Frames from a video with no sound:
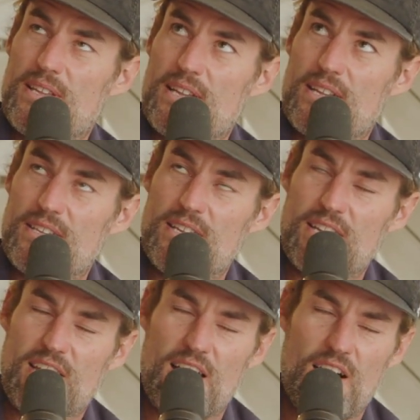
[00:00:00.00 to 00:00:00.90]

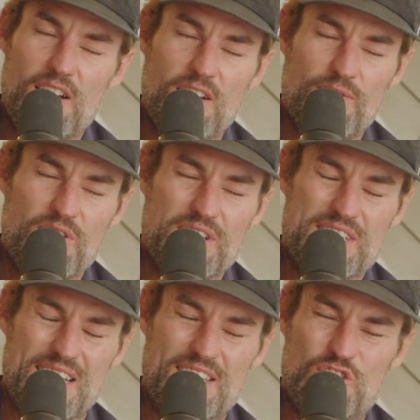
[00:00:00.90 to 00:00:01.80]
You can't. I don't know if you can
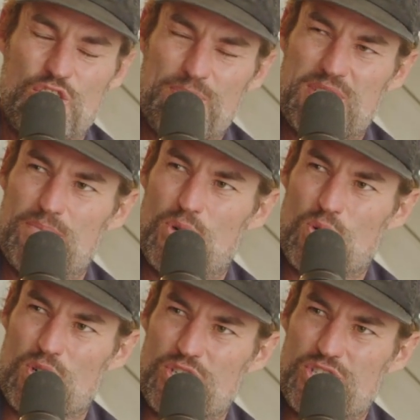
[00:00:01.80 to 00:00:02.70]
say that chips are
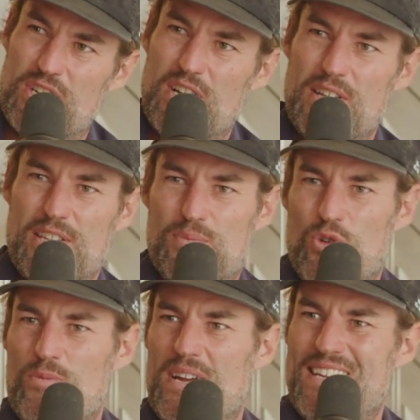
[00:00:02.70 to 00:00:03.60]
Moorish. It's
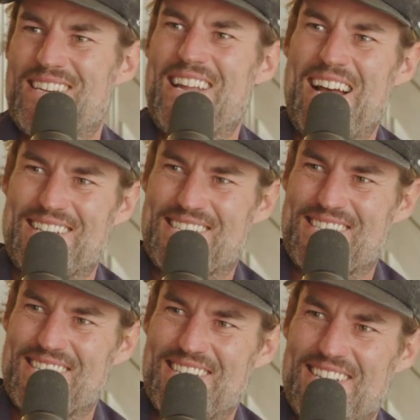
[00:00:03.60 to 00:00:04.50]
more about
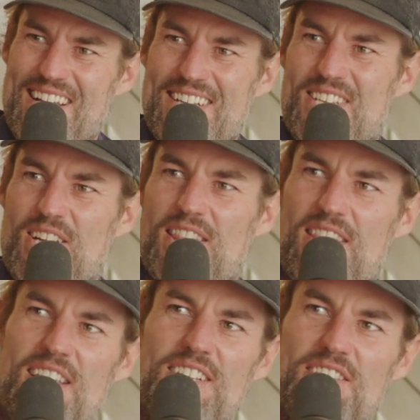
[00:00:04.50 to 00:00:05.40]
nuts. It's like
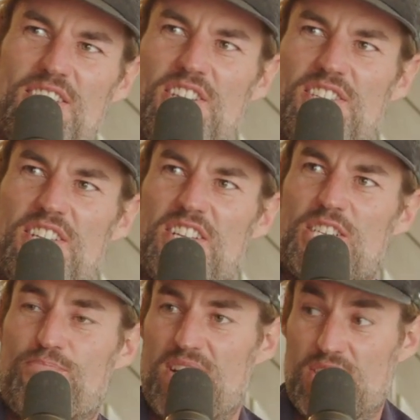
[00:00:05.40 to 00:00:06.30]
things that you
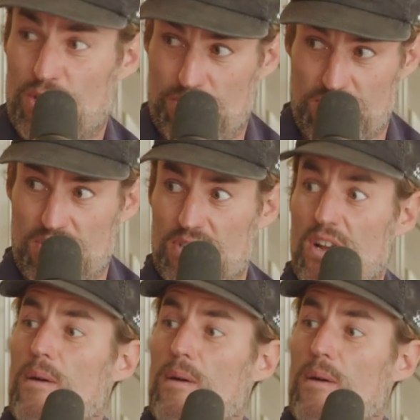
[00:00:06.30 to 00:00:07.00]
didn't pretzels.